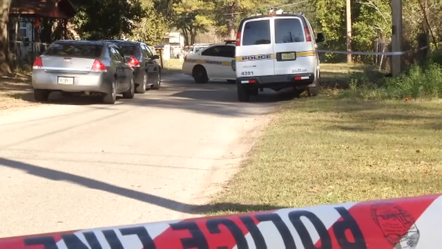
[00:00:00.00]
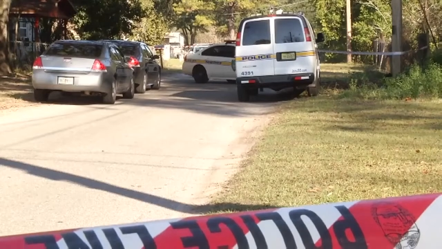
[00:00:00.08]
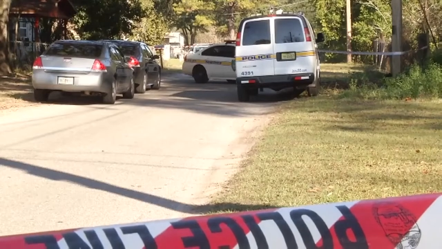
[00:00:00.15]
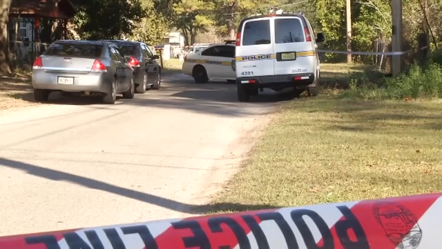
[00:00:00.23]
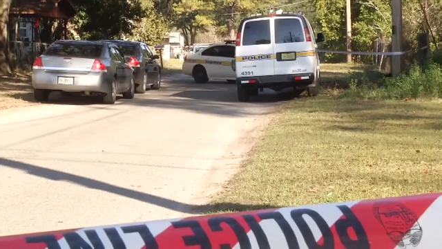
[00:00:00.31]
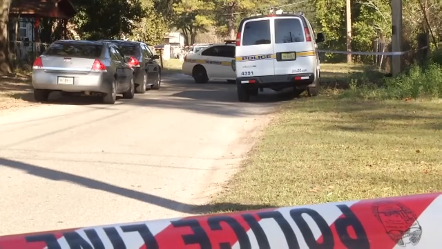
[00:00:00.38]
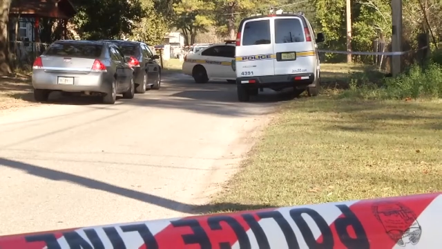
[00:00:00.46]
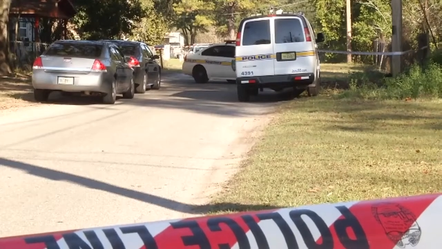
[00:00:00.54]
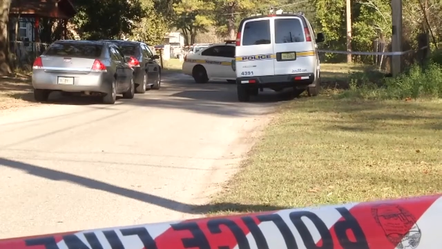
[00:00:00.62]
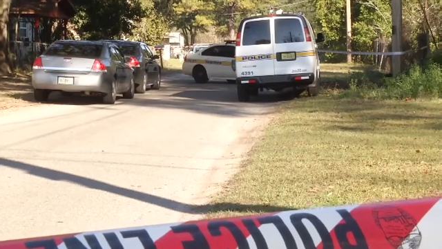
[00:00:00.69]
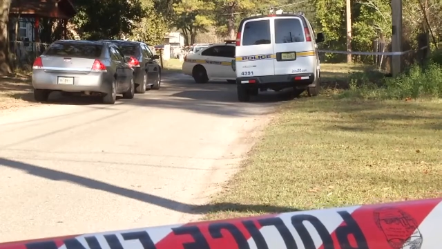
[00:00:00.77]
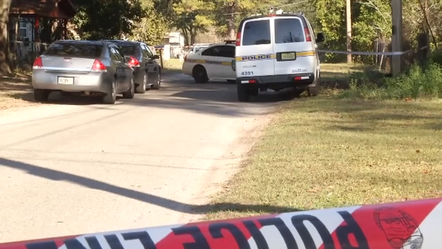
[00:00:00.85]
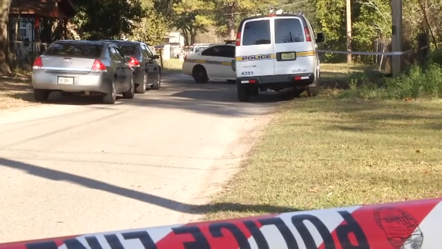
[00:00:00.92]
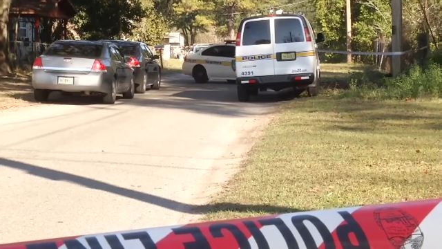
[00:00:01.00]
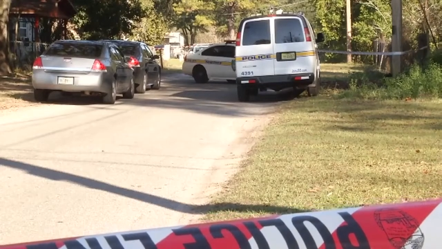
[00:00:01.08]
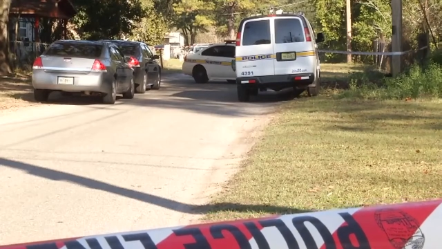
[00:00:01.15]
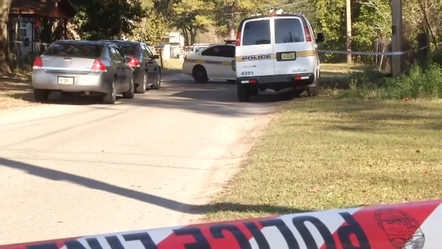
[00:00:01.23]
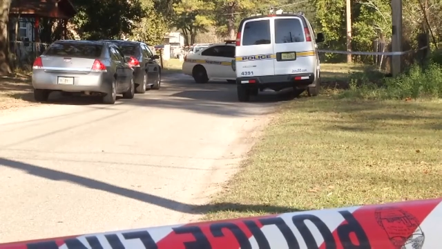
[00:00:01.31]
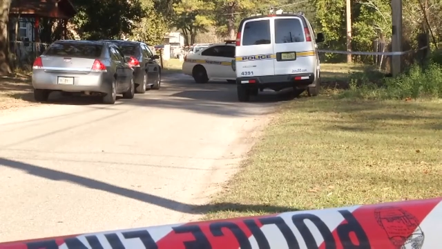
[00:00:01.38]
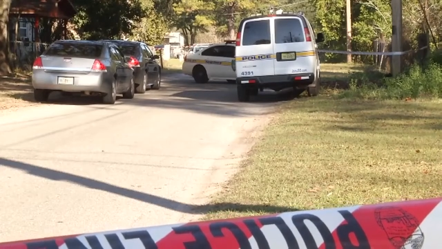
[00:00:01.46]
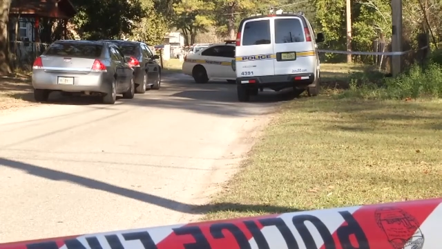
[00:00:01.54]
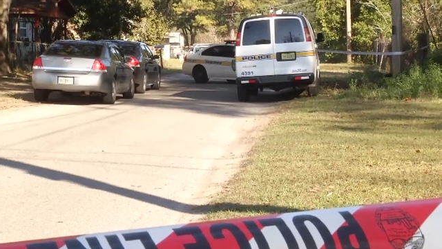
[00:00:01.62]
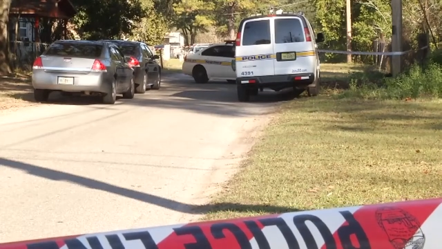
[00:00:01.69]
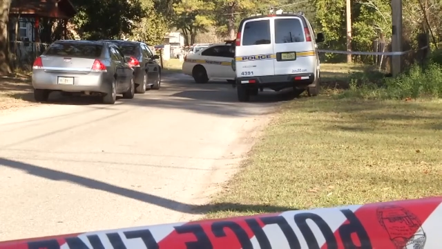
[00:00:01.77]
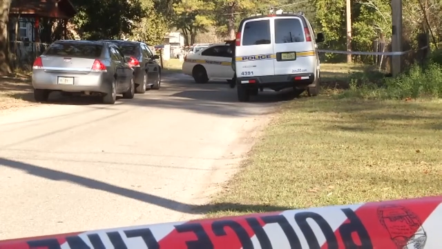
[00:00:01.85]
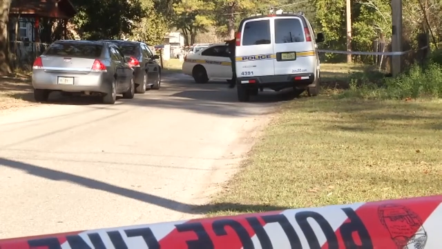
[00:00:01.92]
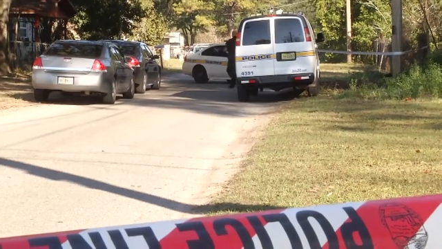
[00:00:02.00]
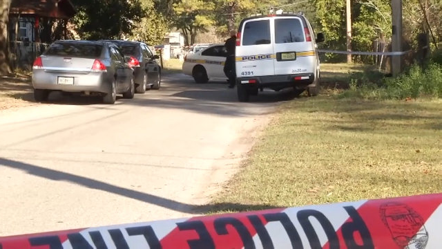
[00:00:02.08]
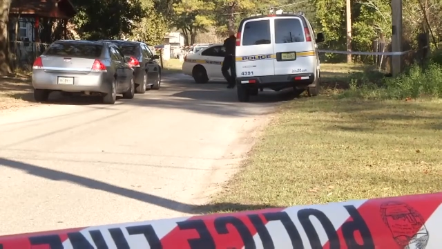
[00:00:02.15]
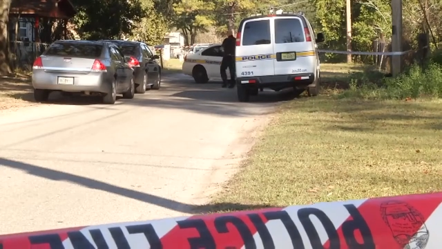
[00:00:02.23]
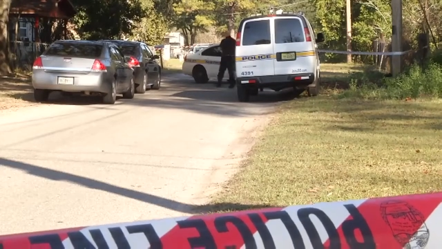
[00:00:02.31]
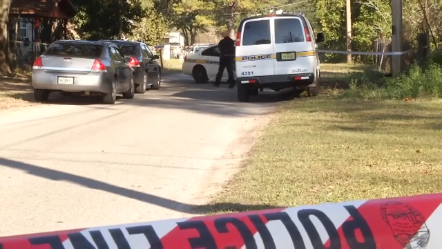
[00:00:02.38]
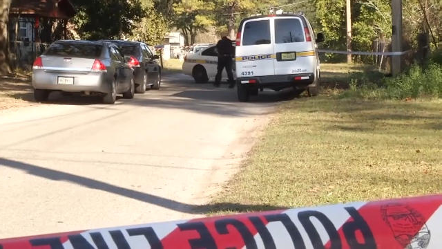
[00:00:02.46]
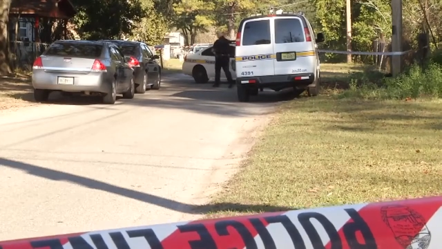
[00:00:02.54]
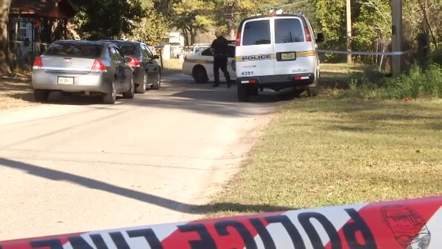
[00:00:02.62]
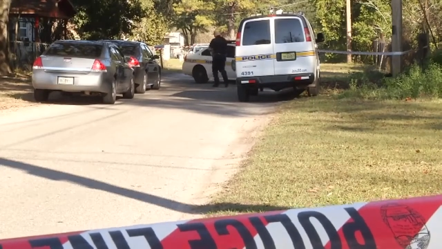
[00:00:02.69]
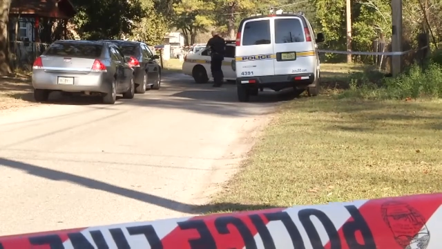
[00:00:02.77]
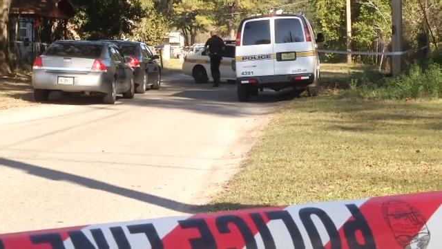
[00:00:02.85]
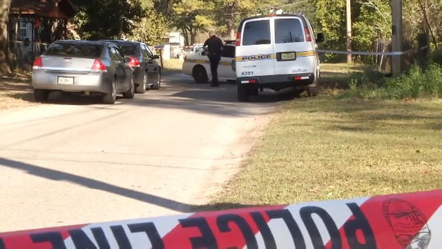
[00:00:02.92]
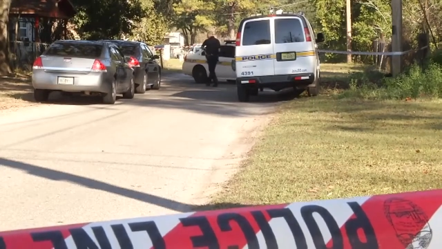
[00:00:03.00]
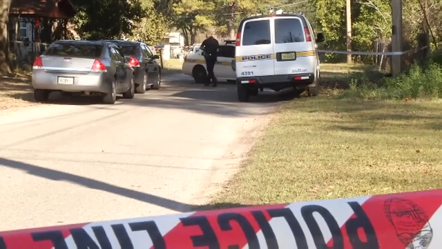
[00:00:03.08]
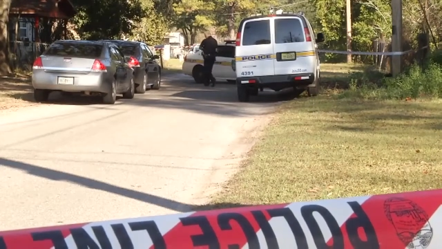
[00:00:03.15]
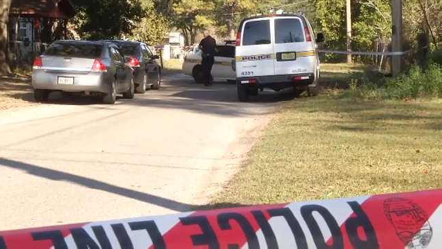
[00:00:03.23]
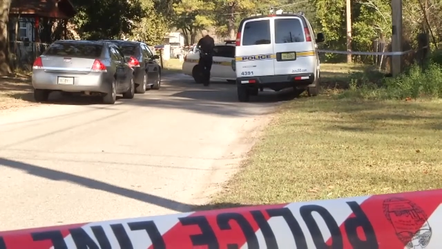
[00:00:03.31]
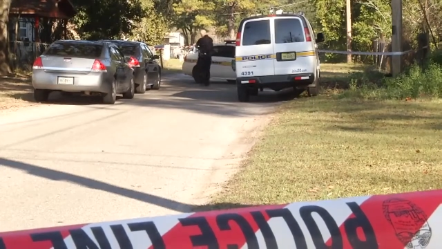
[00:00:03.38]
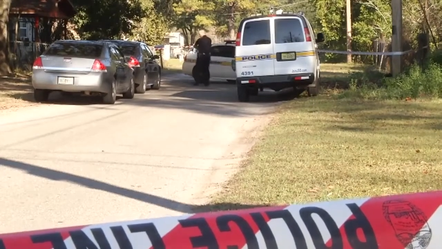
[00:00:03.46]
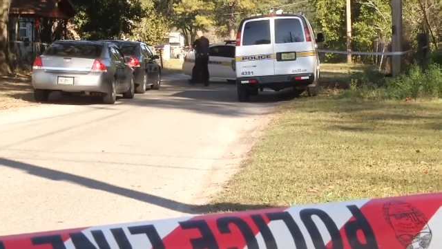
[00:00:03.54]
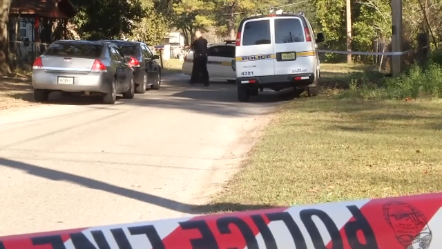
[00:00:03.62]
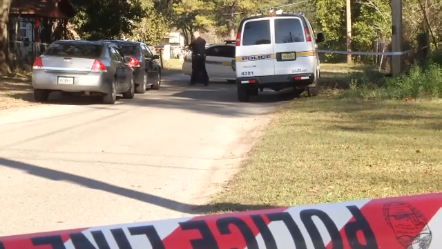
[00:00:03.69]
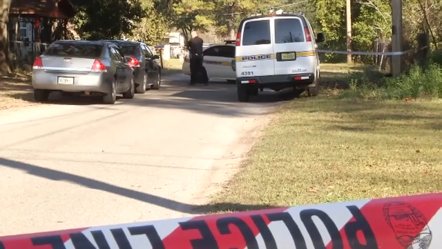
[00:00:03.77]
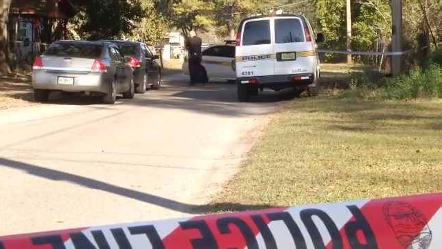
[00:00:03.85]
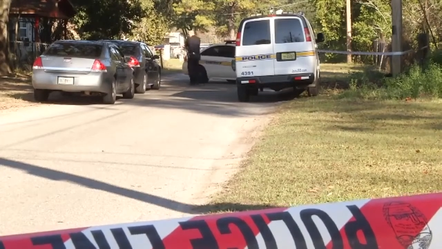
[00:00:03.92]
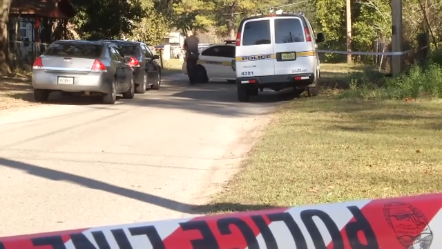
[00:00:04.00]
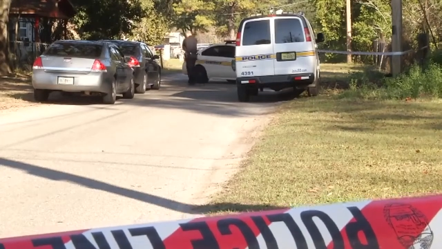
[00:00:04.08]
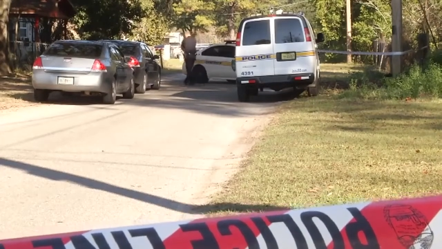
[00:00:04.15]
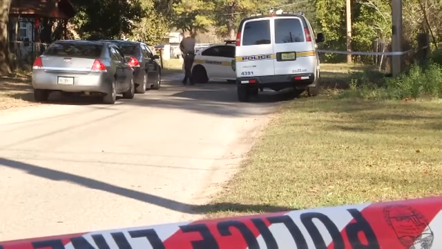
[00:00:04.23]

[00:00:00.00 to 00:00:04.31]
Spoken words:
[unreadable: no face in view]